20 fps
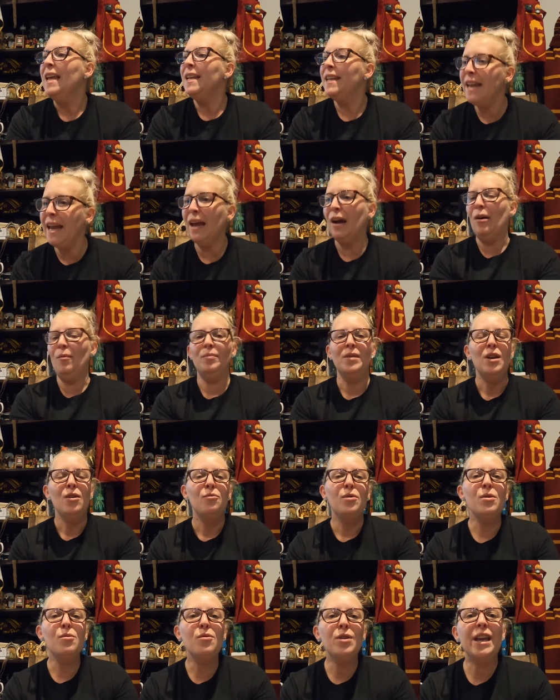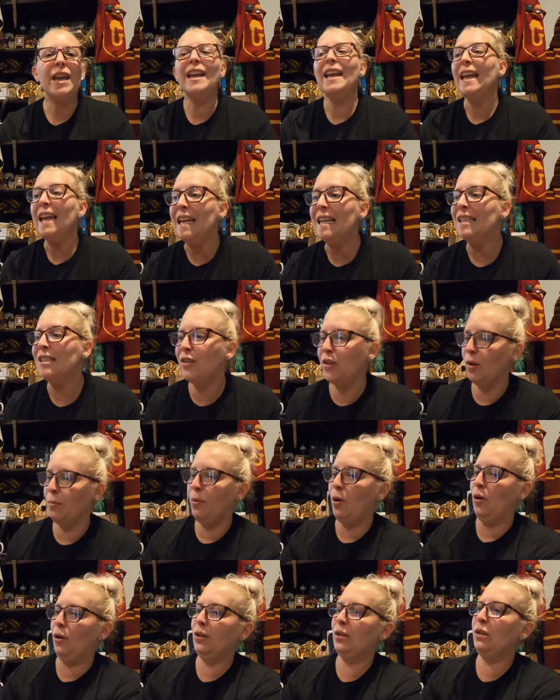Now we will get into the
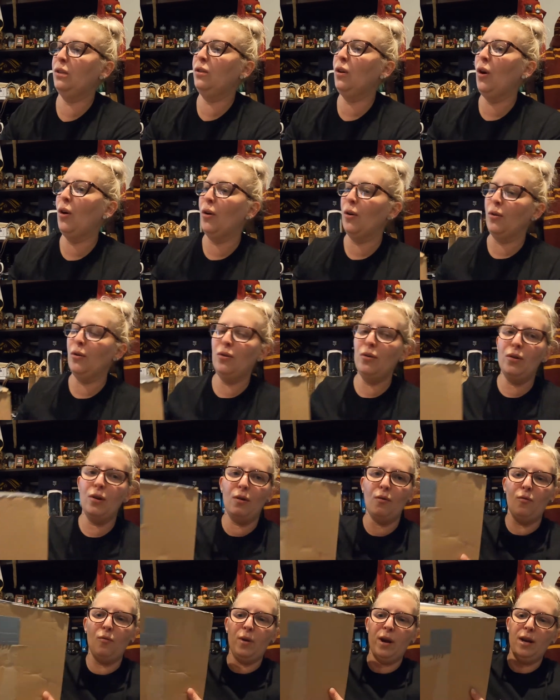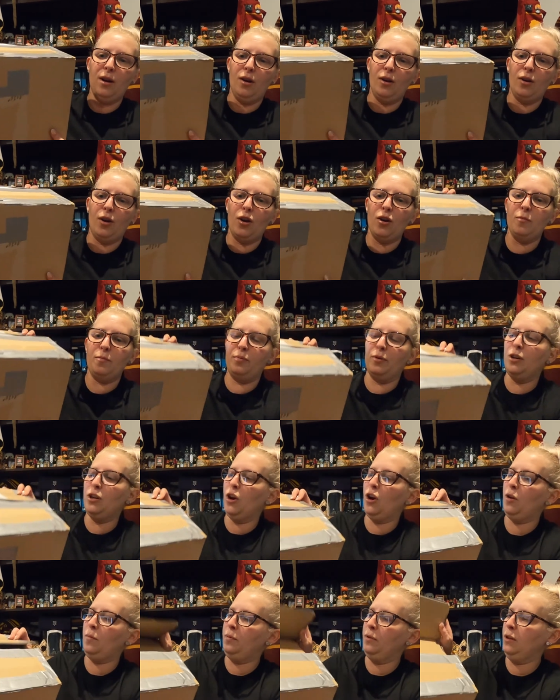box. So when I when
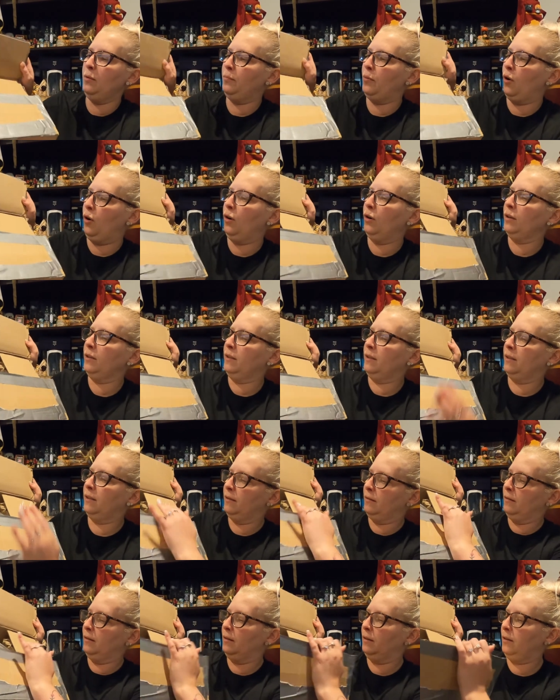you open the box,